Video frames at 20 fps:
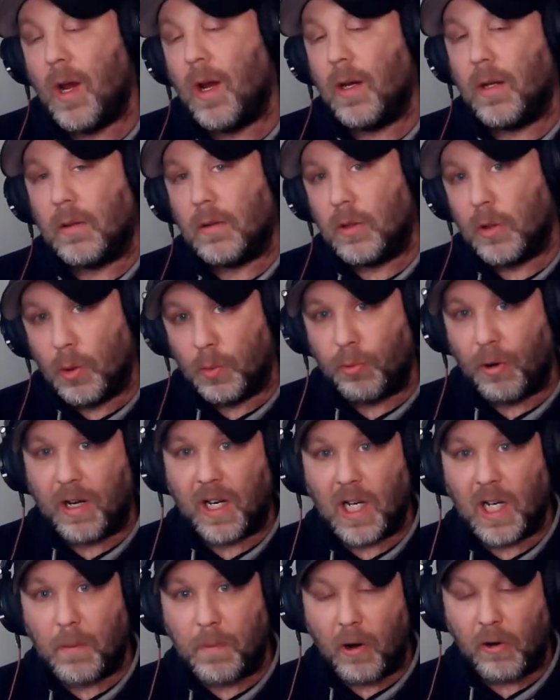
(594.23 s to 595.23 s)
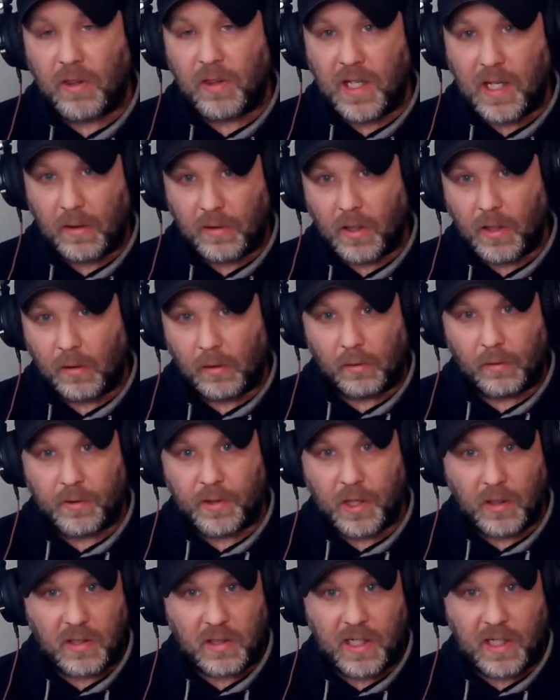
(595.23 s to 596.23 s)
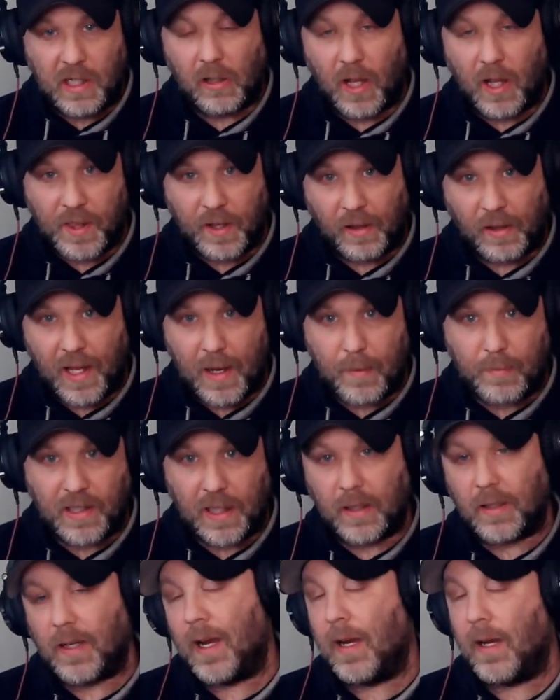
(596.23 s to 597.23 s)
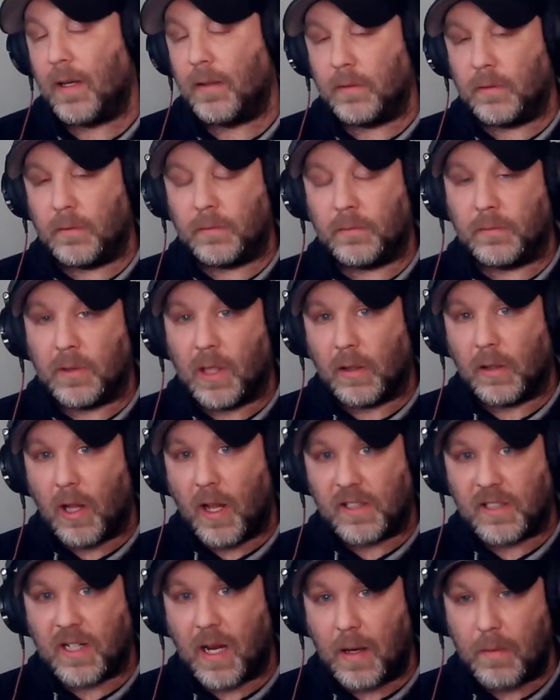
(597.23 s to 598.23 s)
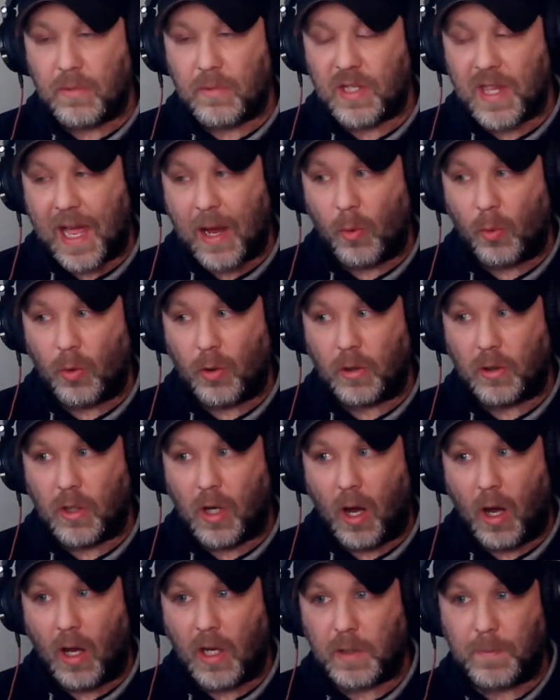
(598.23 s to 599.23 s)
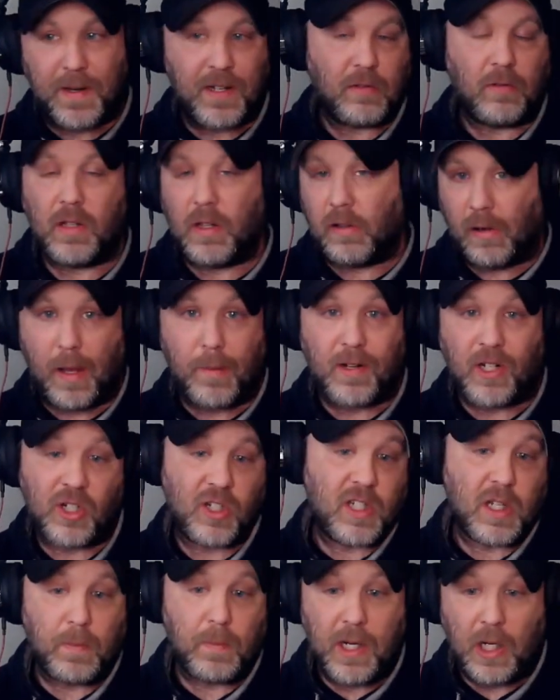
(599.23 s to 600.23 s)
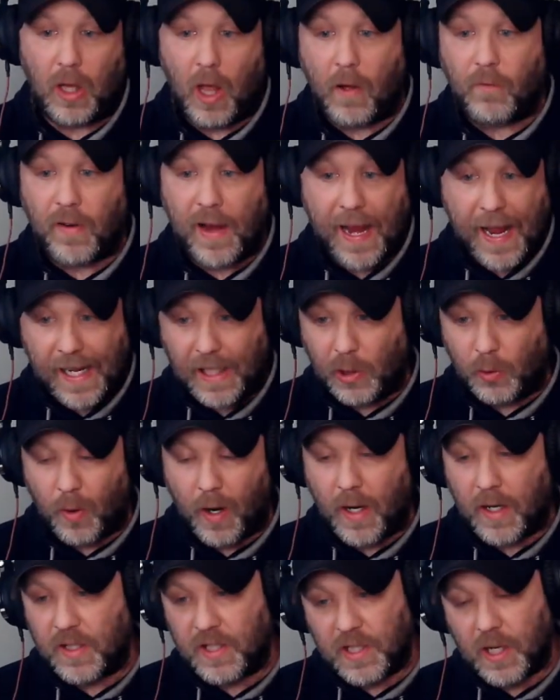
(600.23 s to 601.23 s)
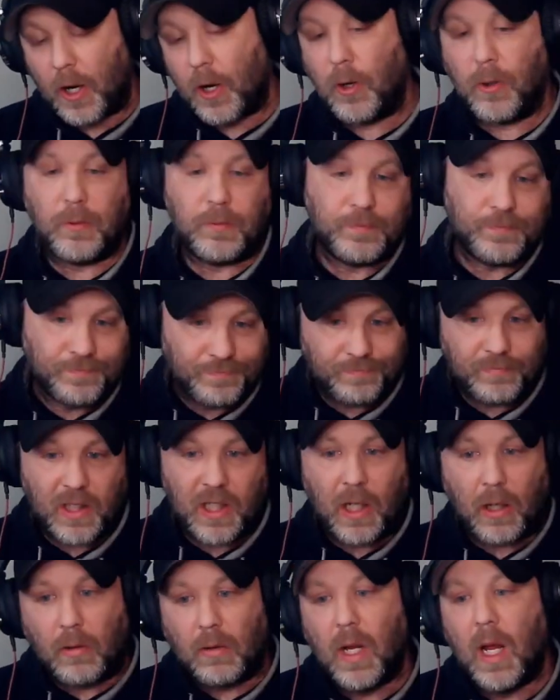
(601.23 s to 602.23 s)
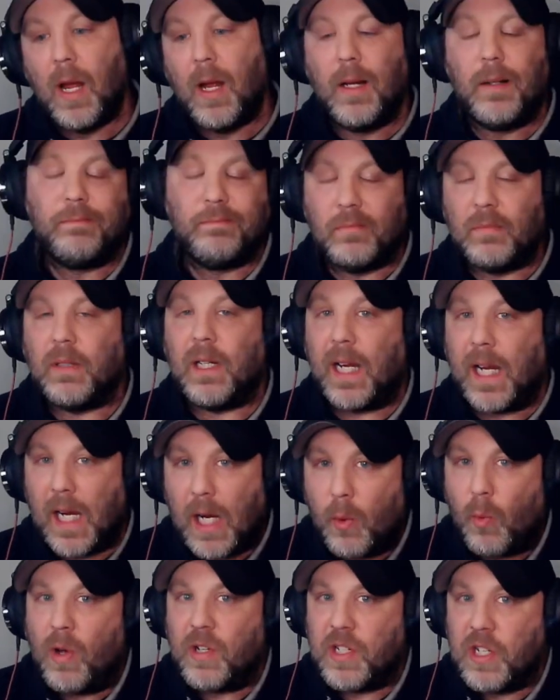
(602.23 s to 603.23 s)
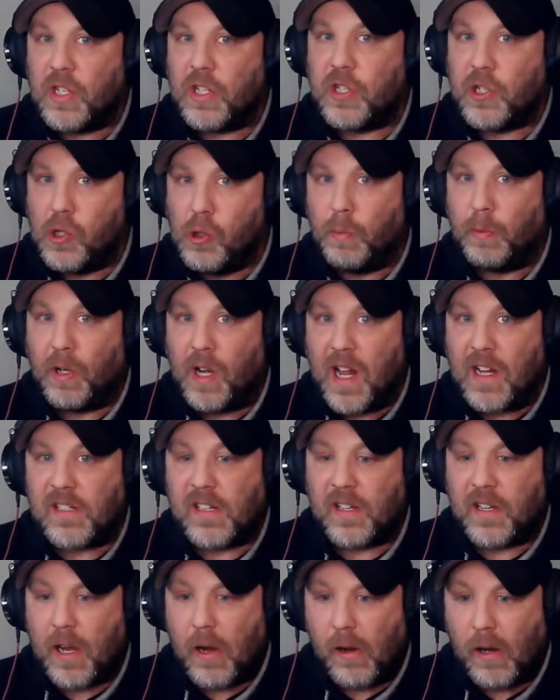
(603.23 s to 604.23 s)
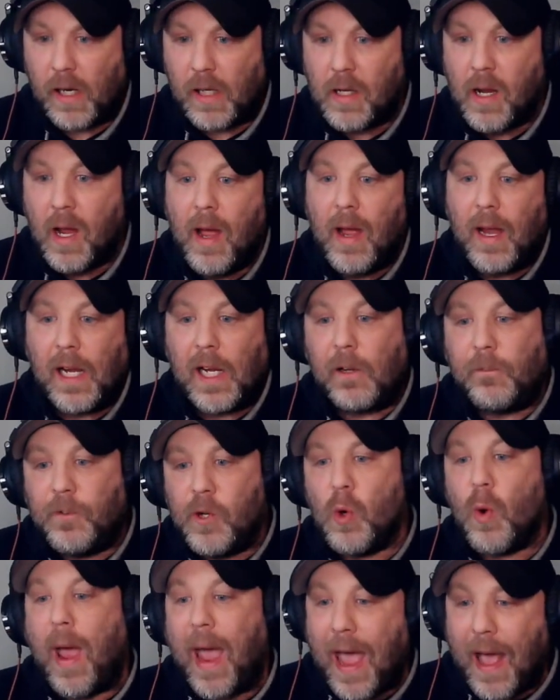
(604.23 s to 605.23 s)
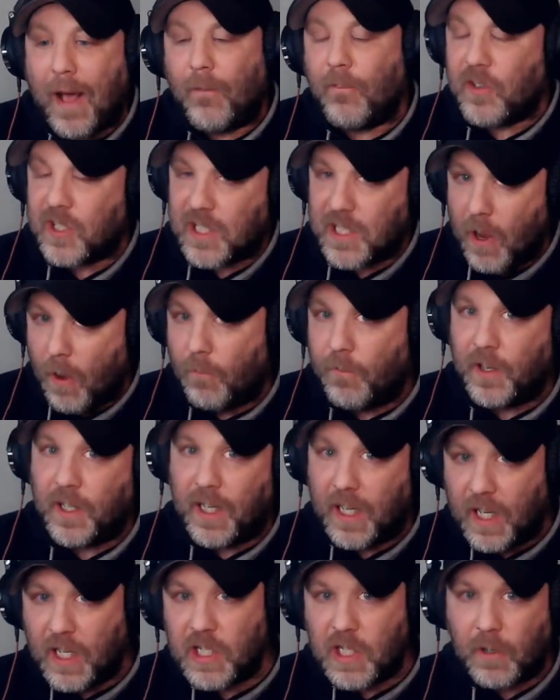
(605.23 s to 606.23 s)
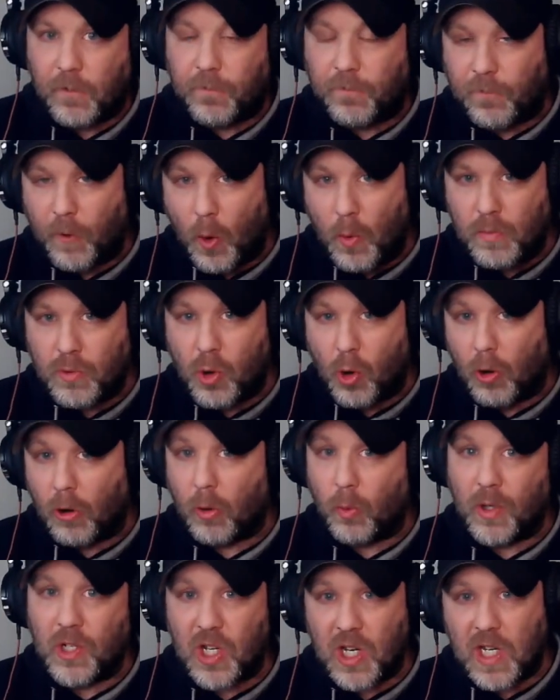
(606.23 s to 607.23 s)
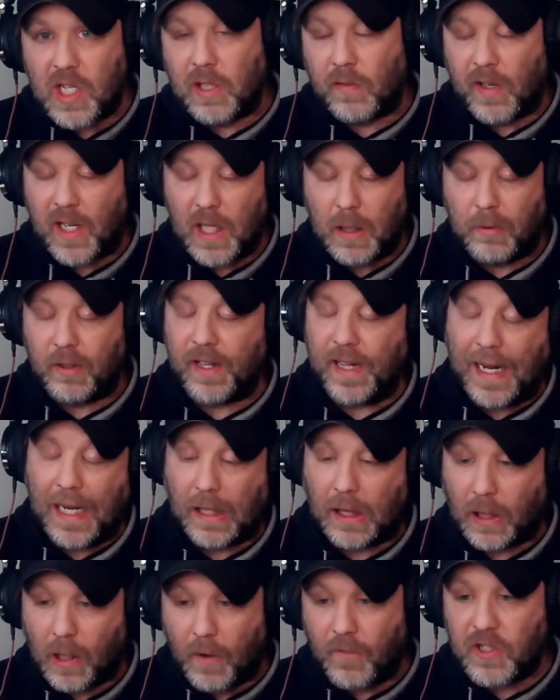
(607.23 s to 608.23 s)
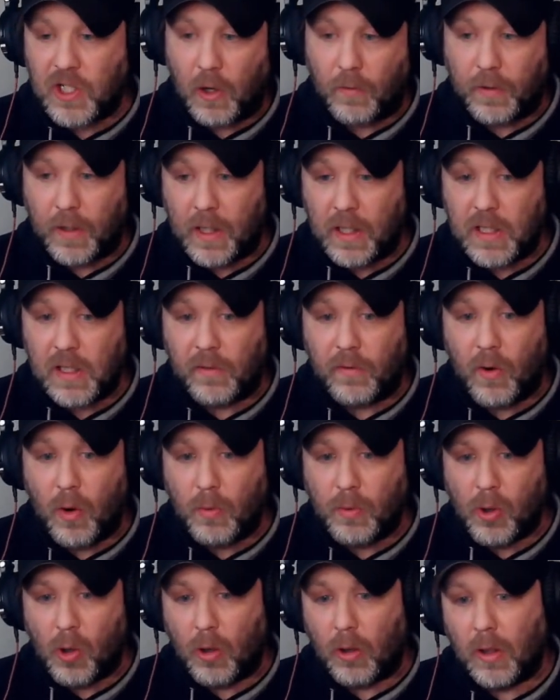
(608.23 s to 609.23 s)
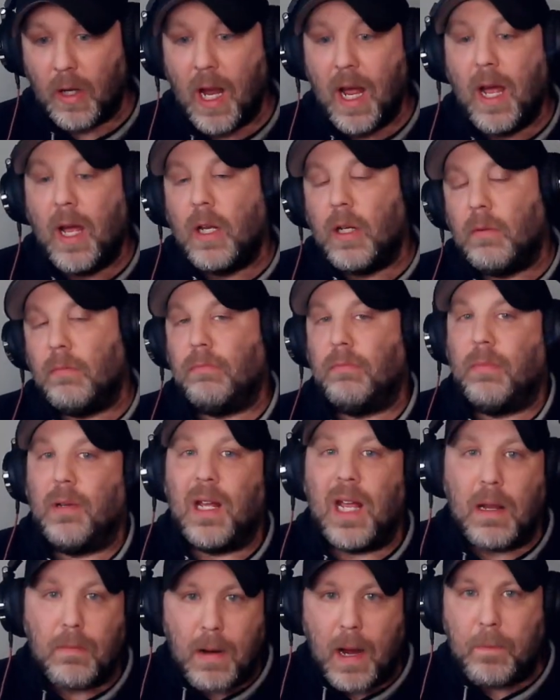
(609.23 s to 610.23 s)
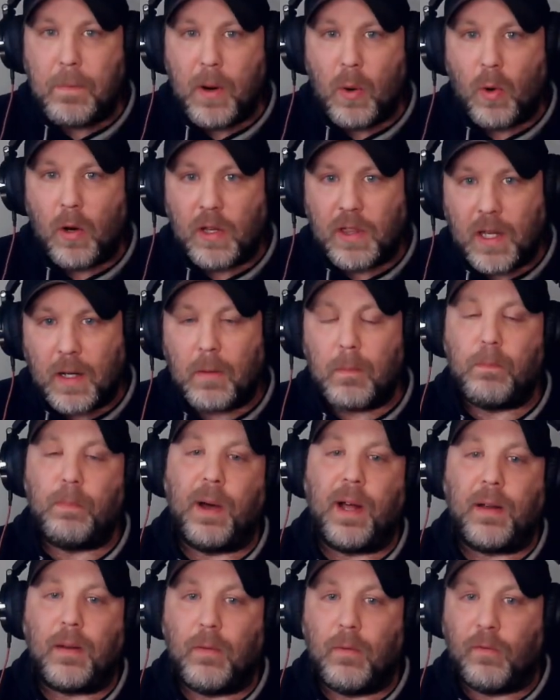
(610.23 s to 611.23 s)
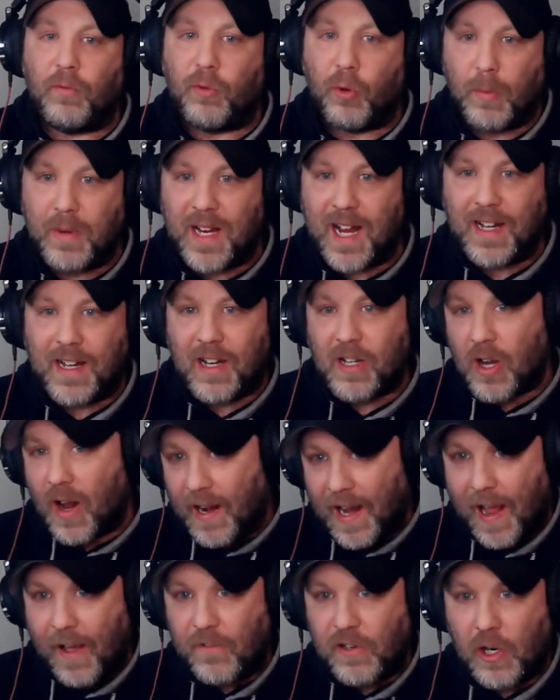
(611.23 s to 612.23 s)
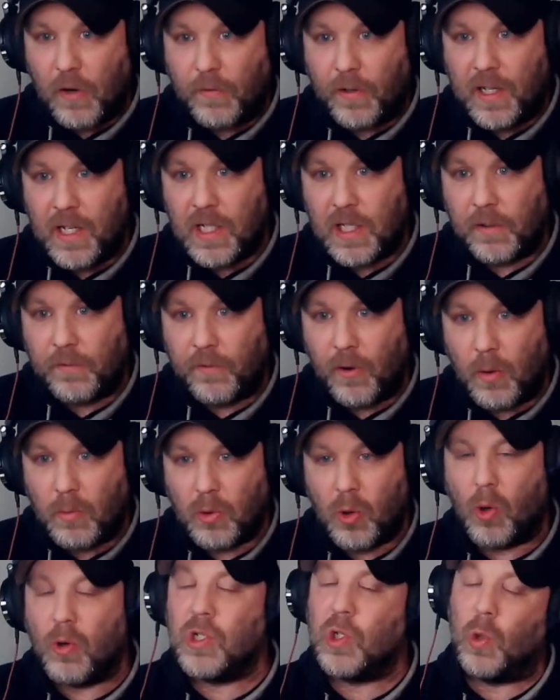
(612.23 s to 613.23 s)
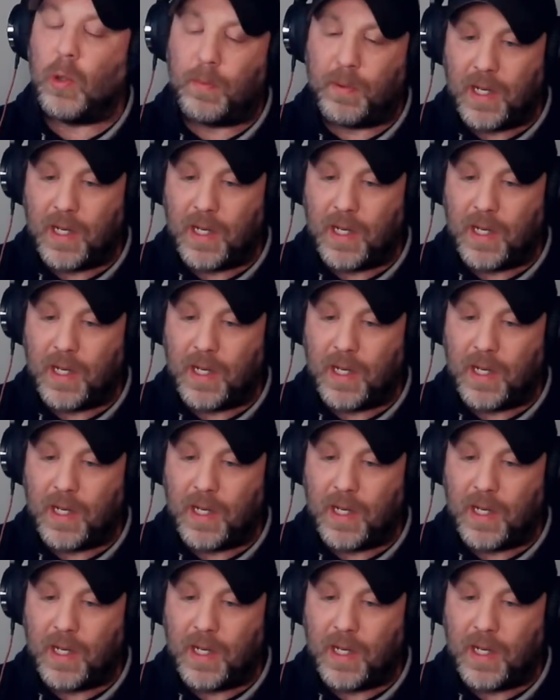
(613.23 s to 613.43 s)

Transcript: you're breaking apart the seal on the laminate, and a lot of times that would cause basically the laminate just to peel off anyway. So, it wasn't super necessary. If you have self-adhesive foam core, which is available, and I love self-adhesive foam core, it might be worth it, but for me, I did not have self-adhesive foam core, so it